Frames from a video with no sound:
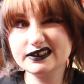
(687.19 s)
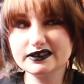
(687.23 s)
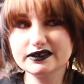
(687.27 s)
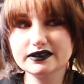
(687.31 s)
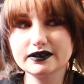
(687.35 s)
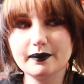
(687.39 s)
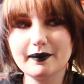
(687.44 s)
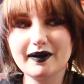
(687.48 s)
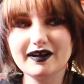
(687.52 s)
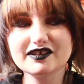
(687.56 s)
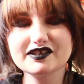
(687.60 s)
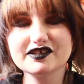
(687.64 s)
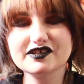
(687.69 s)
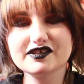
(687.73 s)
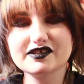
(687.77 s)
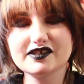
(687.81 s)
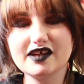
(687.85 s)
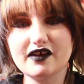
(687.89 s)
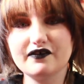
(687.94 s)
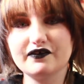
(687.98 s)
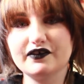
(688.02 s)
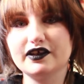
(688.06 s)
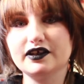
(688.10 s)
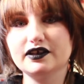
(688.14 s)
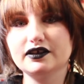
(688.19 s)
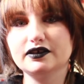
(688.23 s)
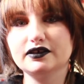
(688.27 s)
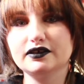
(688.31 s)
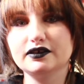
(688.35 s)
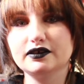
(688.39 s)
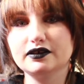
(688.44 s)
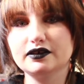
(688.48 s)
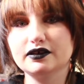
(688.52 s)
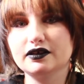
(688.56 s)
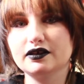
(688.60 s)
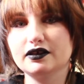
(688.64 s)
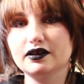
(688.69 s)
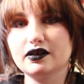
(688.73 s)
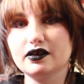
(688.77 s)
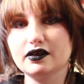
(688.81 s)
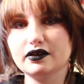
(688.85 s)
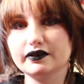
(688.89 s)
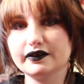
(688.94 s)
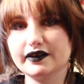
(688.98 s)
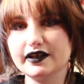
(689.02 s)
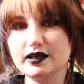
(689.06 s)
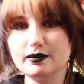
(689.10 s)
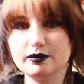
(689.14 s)
about 7
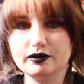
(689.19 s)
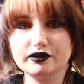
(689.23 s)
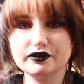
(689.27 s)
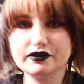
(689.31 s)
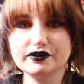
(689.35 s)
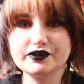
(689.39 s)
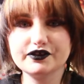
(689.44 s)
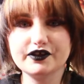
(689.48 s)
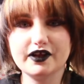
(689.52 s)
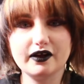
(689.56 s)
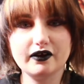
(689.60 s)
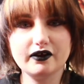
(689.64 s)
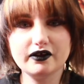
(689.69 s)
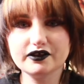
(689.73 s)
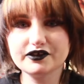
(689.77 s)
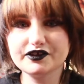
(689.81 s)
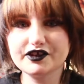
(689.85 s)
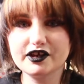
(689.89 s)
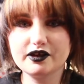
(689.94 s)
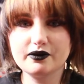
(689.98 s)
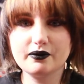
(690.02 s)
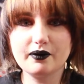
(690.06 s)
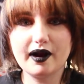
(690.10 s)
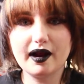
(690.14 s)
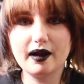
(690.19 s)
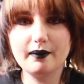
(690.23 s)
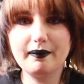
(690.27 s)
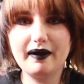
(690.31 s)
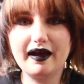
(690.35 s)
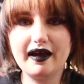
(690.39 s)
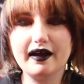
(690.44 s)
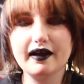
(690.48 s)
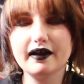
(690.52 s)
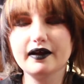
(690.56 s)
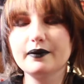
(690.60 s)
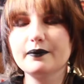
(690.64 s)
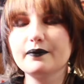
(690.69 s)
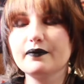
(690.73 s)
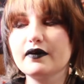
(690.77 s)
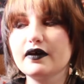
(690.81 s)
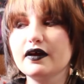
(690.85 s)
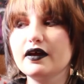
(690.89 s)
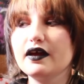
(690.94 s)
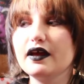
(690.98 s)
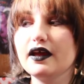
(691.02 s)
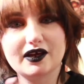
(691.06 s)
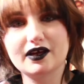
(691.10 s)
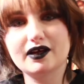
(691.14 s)
labels. They all say grab bag.
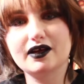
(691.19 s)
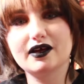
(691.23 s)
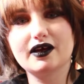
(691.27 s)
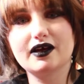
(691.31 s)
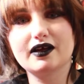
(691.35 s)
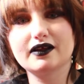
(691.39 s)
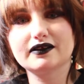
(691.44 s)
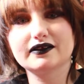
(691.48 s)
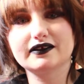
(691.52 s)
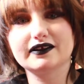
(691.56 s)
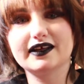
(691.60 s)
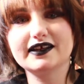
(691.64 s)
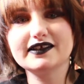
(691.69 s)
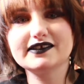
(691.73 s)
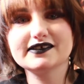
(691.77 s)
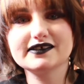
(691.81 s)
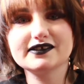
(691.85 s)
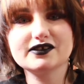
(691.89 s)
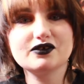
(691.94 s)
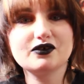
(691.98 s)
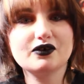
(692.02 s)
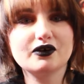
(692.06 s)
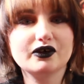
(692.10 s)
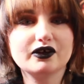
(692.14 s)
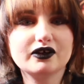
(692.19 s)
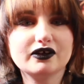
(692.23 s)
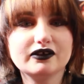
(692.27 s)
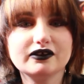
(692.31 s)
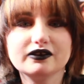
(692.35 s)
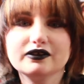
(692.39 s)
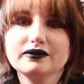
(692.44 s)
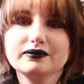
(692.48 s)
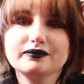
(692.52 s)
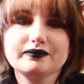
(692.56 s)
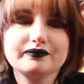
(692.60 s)
Let's do a little